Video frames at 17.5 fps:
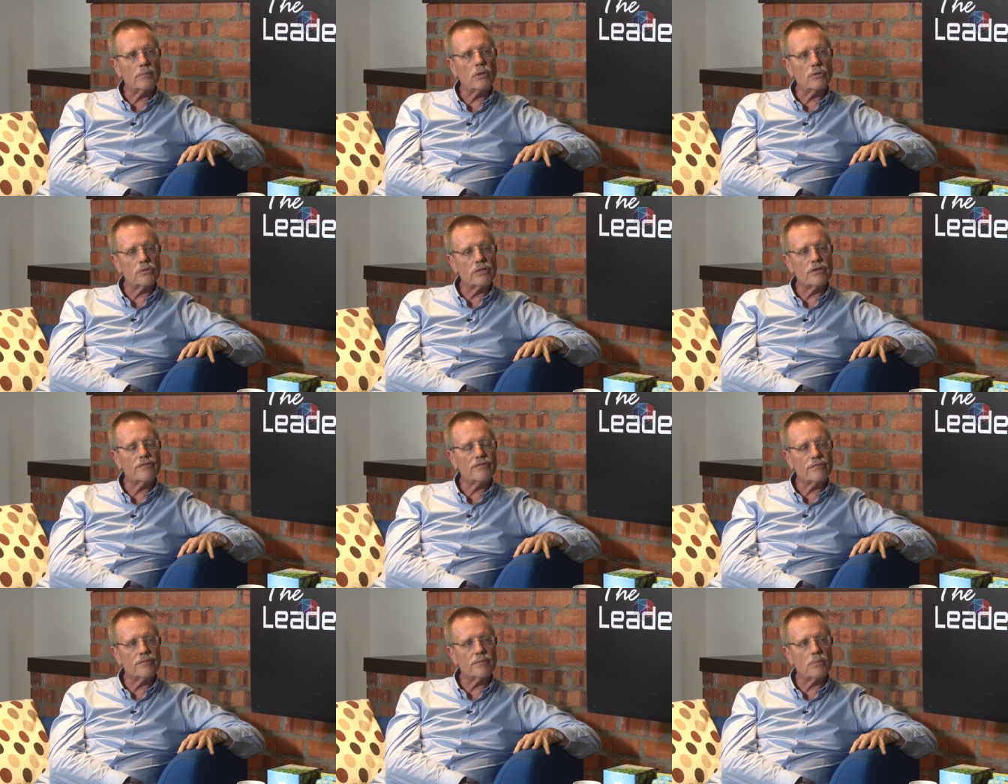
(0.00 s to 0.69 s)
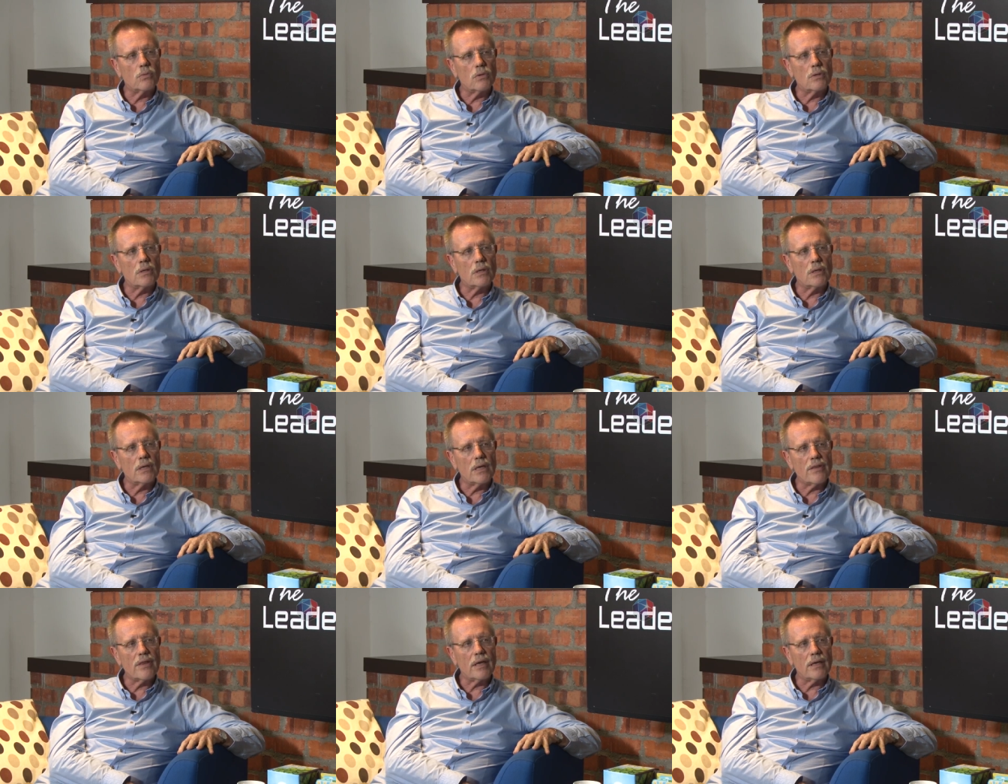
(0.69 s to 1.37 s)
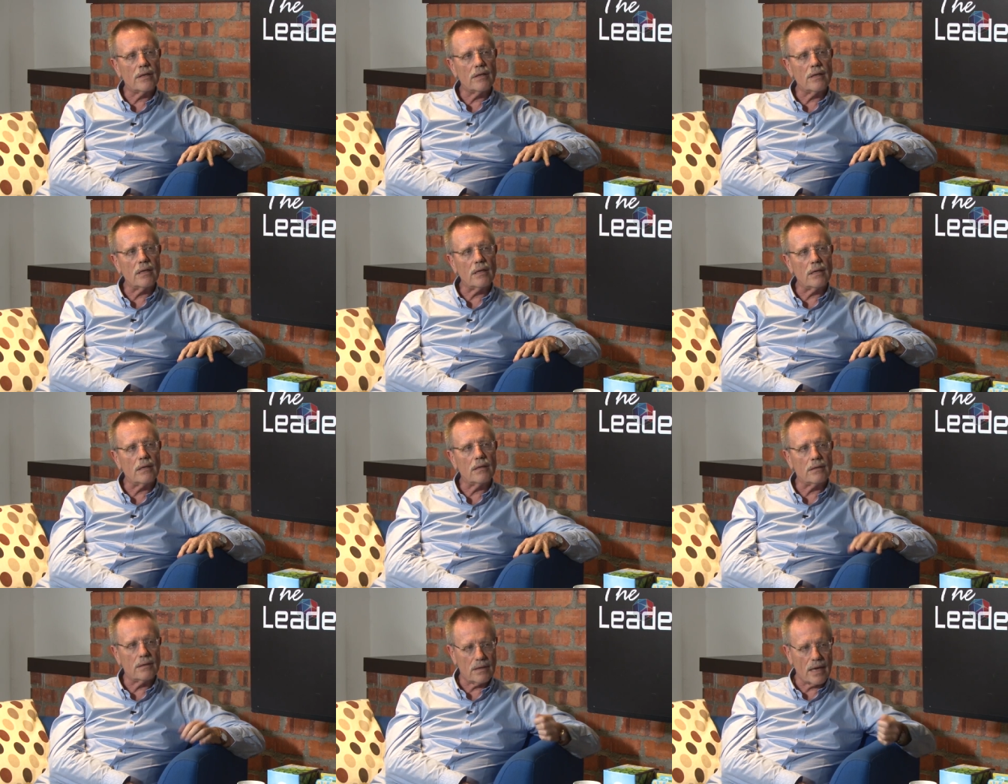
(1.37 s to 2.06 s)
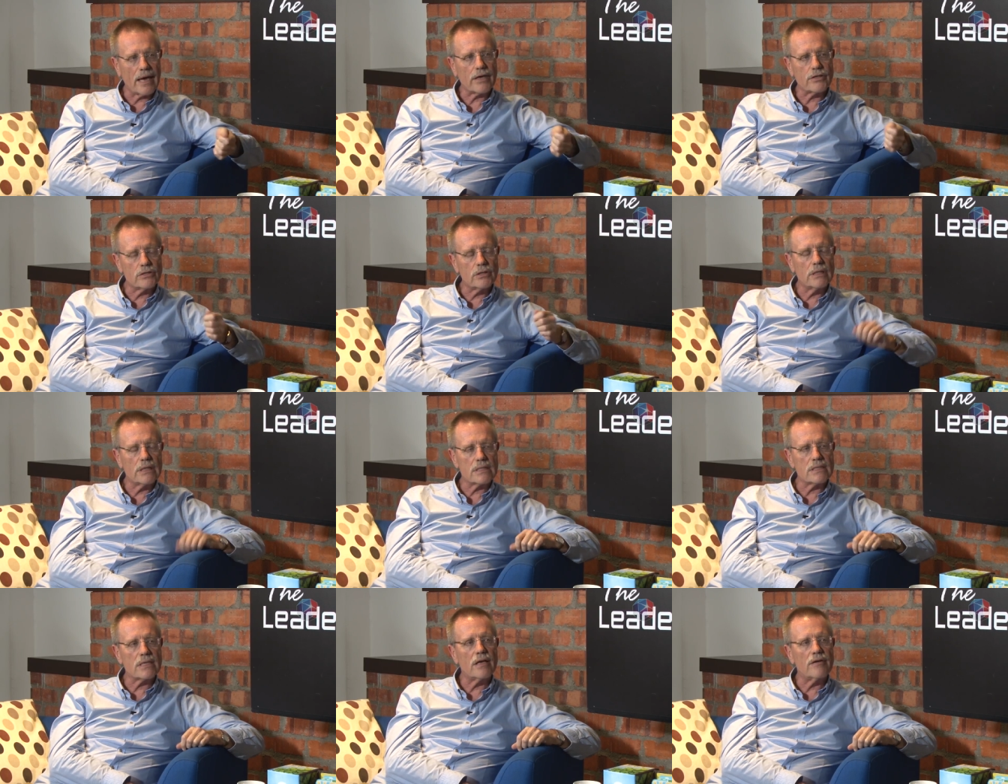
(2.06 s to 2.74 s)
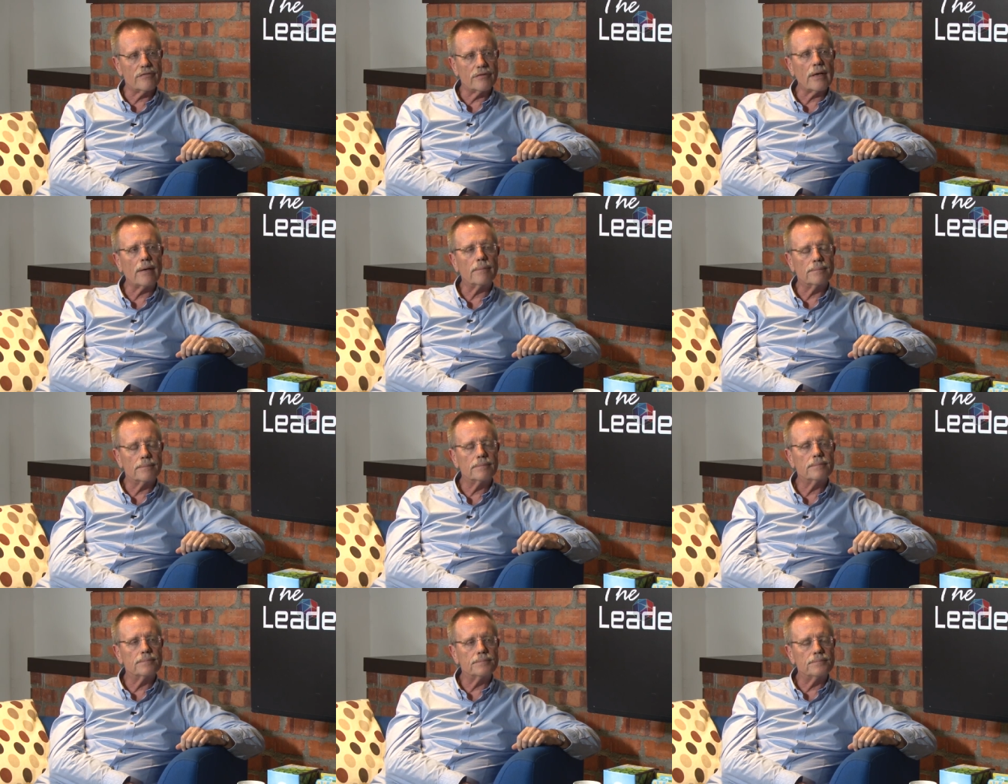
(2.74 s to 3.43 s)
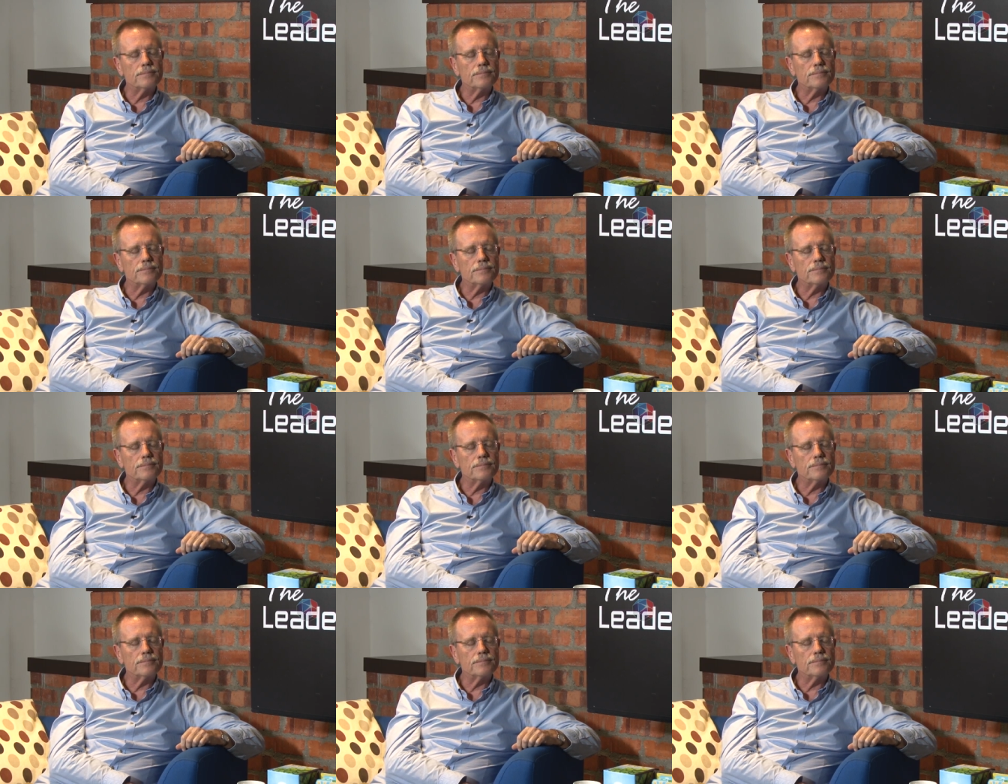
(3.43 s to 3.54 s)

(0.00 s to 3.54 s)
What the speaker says: the motive more than the action itself. Okay. Yeah.